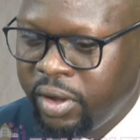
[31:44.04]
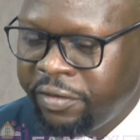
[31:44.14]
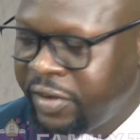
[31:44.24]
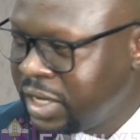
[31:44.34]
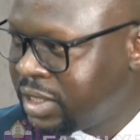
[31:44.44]

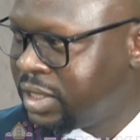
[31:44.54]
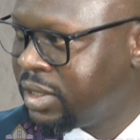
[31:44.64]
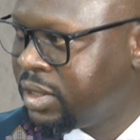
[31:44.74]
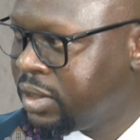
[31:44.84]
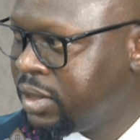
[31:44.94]

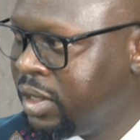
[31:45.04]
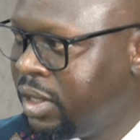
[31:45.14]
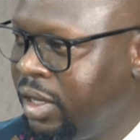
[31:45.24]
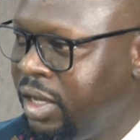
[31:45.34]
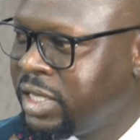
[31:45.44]
face
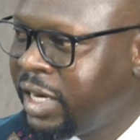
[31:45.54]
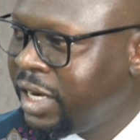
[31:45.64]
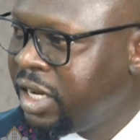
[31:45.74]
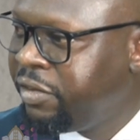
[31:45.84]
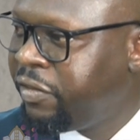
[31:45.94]
is an
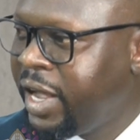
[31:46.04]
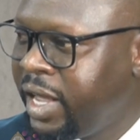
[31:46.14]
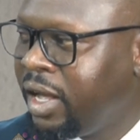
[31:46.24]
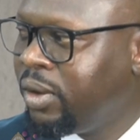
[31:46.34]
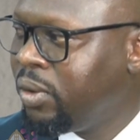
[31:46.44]

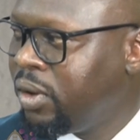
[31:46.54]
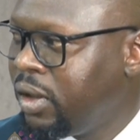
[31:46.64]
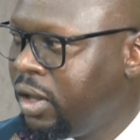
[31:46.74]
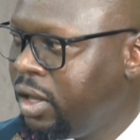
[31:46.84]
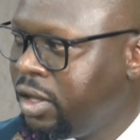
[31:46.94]
identifier
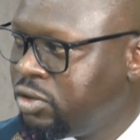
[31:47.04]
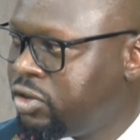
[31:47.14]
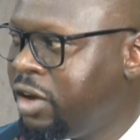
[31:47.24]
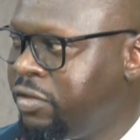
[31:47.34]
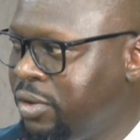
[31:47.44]
in
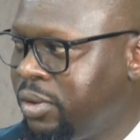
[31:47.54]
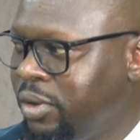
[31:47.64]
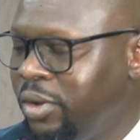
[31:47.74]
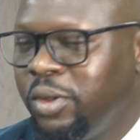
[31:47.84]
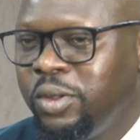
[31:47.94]
travel,
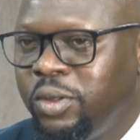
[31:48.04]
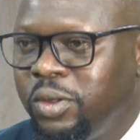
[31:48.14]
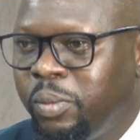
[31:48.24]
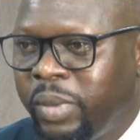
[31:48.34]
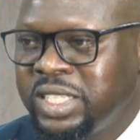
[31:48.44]

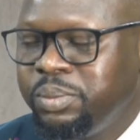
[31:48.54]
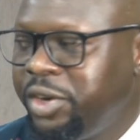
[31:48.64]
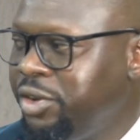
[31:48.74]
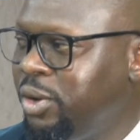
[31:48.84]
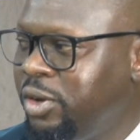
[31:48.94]
you must be
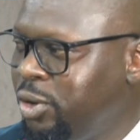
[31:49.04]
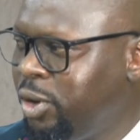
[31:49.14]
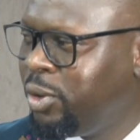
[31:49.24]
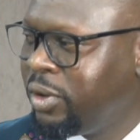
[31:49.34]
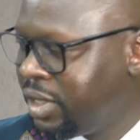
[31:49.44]
renewed. You
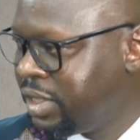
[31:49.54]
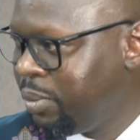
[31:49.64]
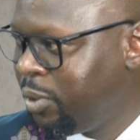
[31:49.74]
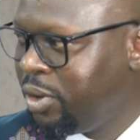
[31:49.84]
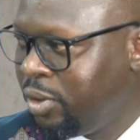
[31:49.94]
don't look the
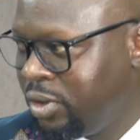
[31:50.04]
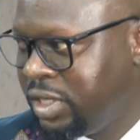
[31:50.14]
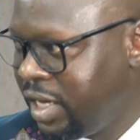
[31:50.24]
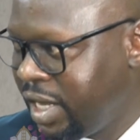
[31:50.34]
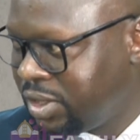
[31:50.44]
same way you looked
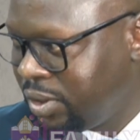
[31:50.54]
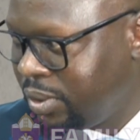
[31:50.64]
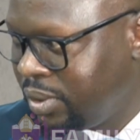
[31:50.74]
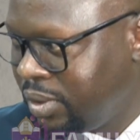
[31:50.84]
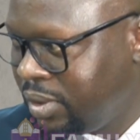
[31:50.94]
10 years ago.